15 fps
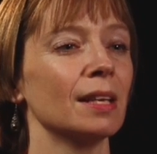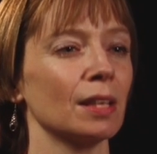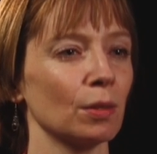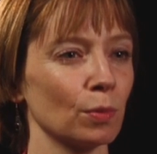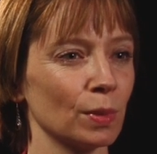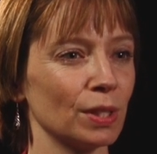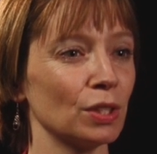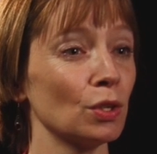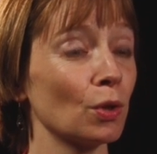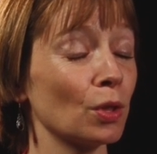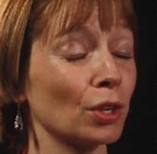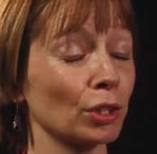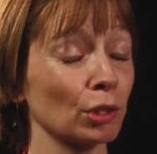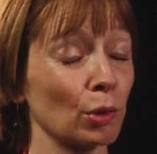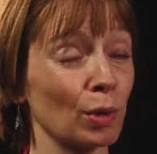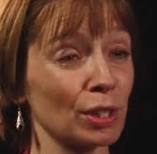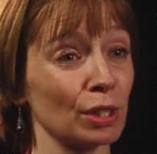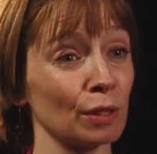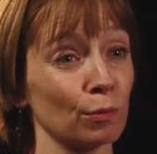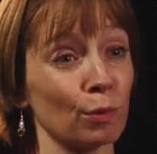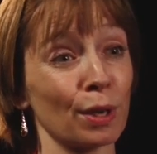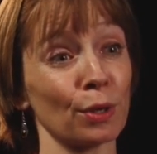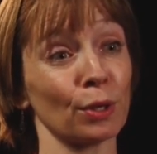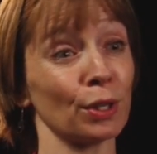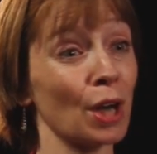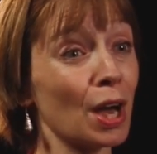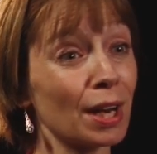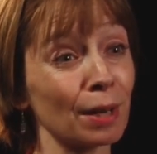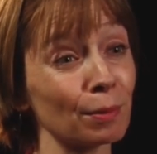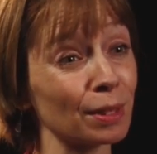It was no longer a question of whether or
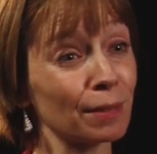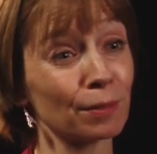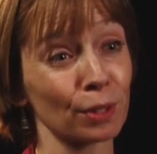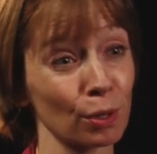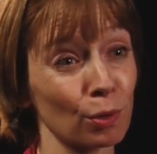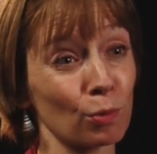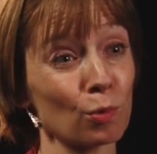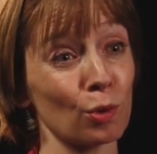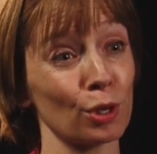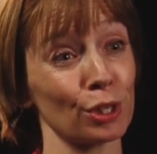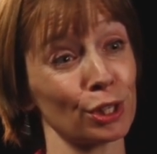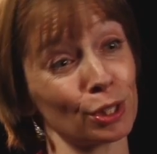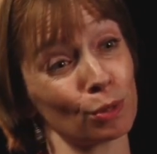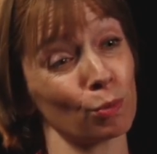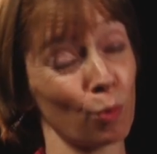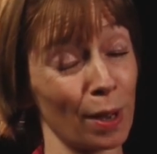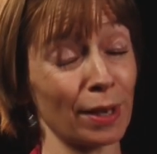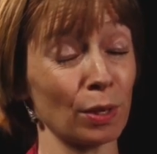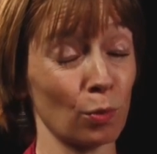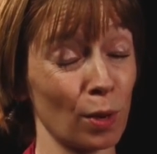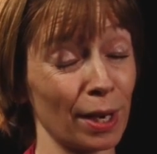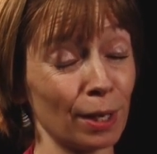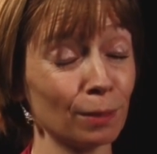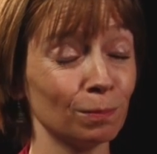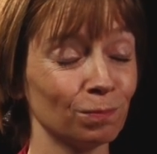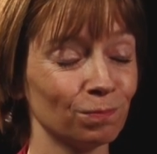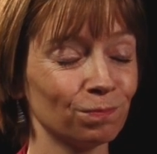not I would ever go to war, just when and where.